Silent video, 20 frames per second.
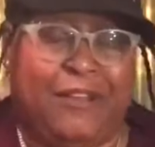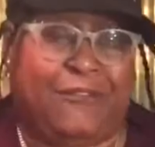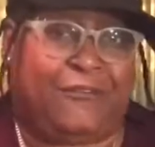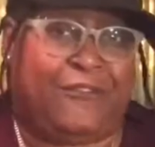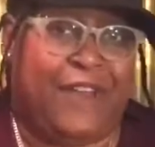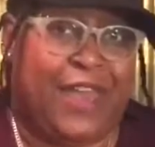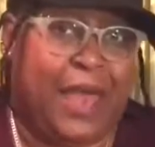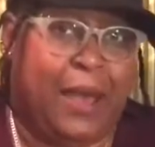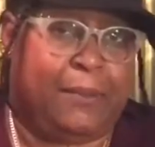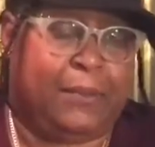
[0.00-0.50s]
my
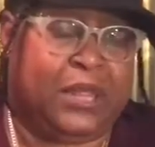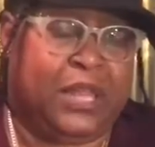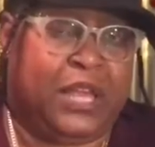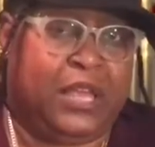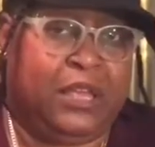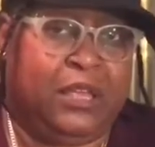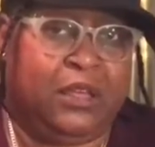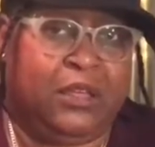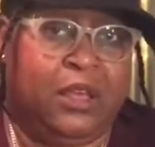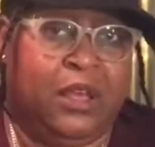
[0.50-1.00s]

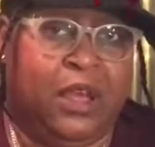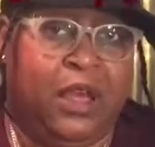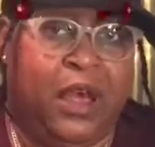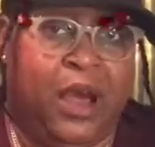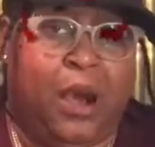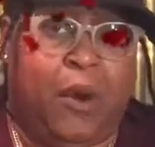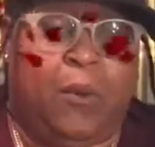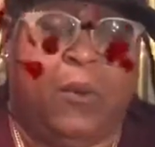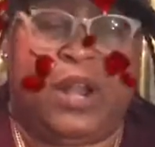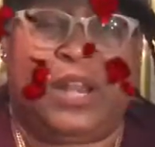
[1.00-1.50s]
family,
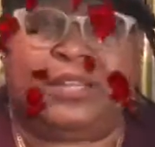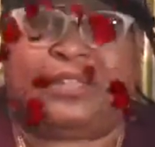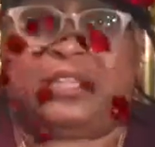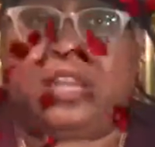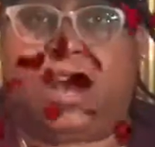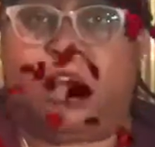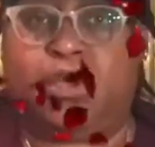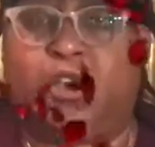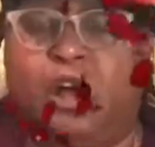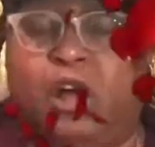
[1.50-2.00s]
I want to
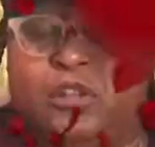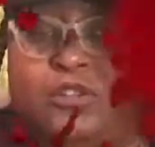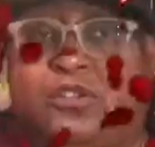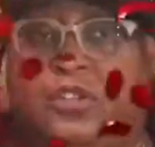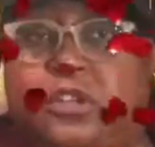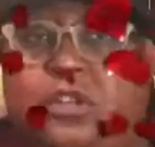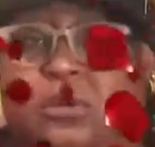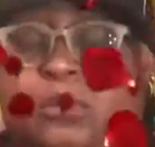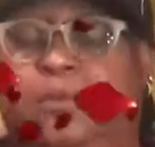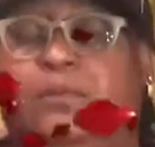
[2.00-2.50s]
tell y'all
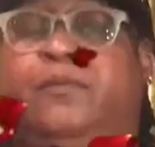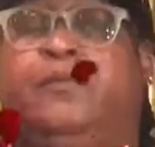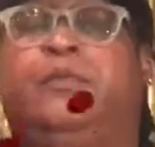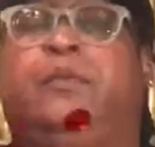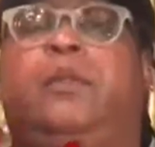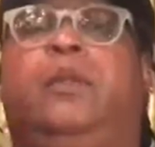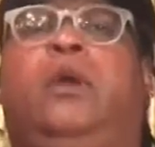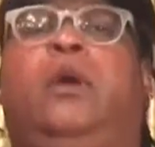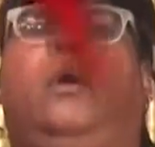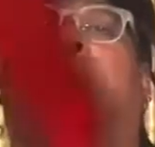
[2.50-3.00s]
too,
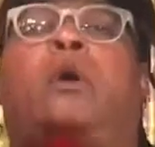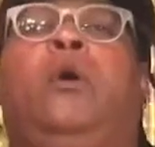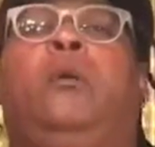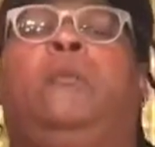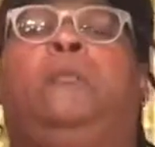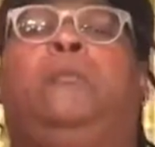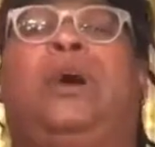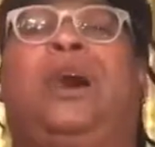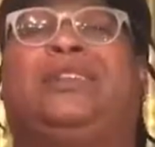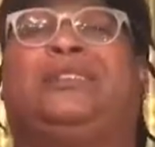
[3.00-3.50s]

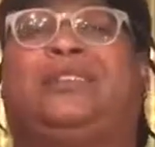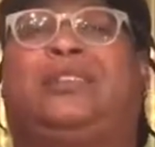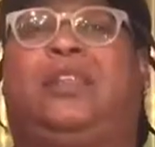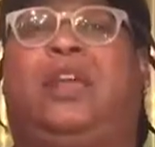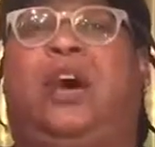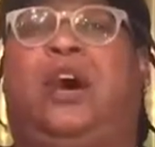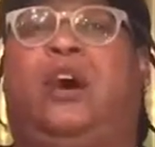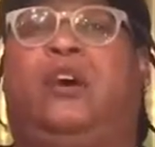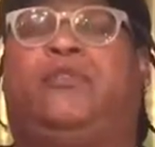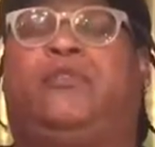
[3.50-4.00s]
much
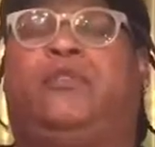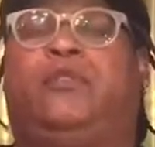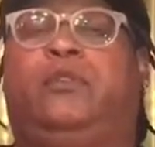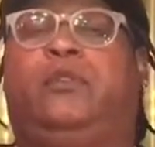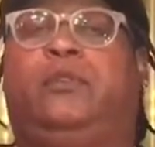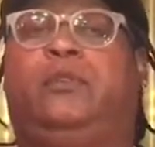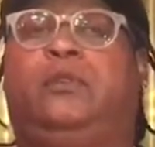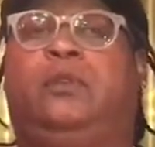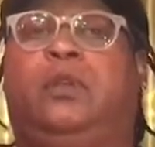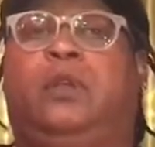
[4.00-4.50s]
love.
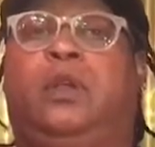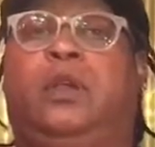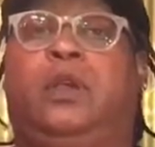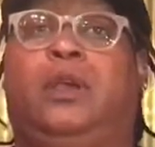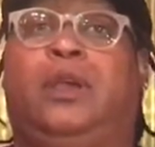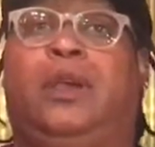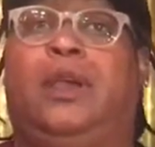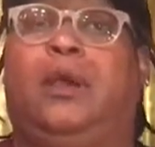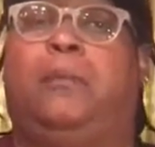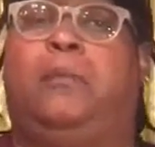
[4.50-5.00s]

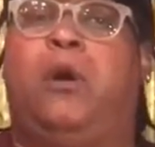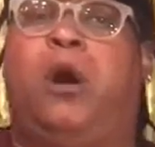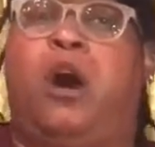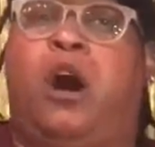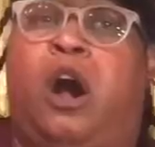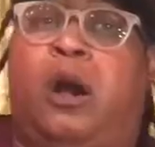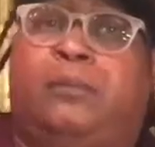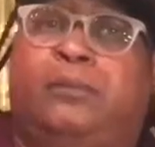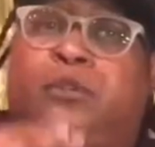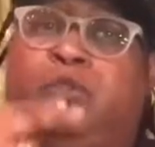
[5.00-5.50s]
And
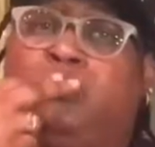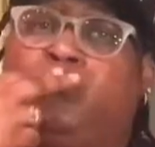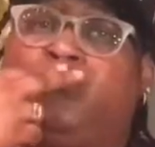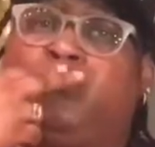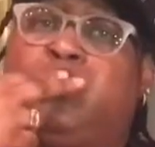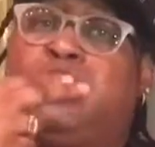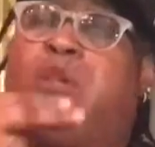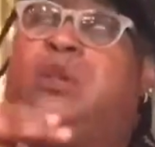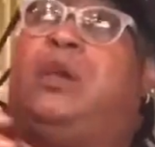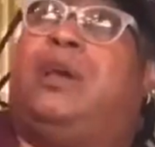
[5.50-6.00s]
mom,
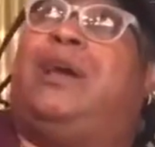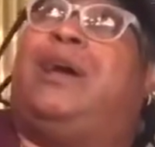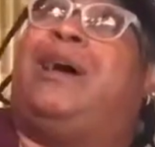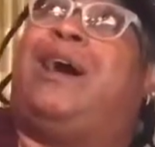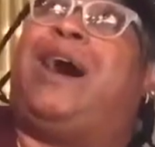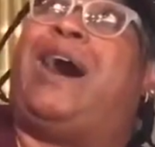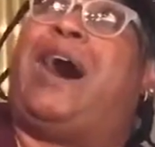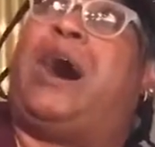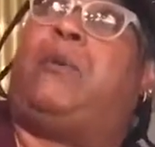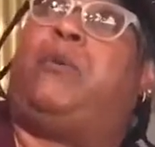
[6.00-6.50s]

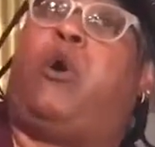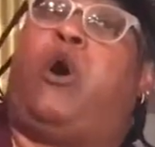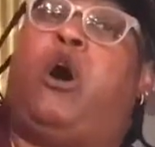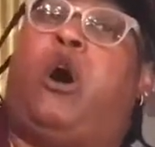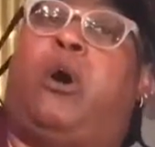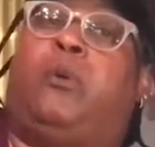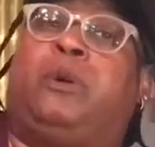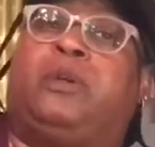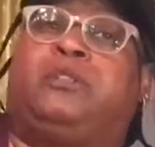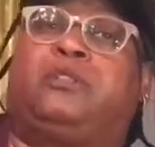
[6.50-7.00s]
I will
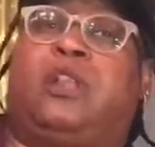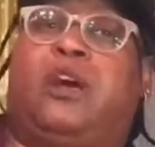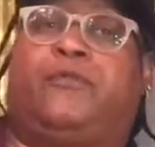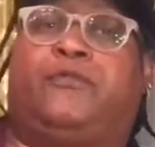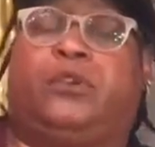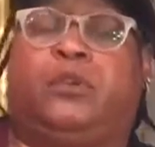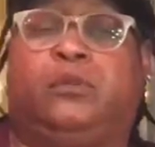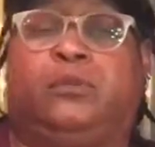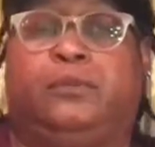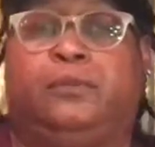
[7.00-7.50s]
always
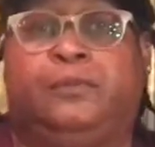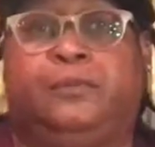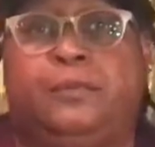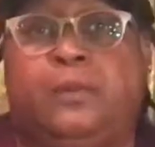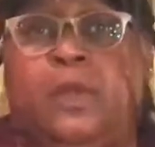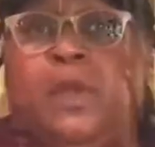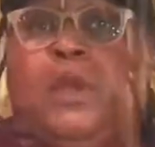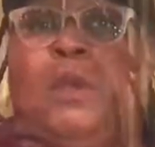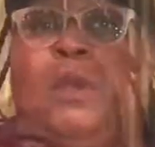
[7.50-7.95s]
love you. Have a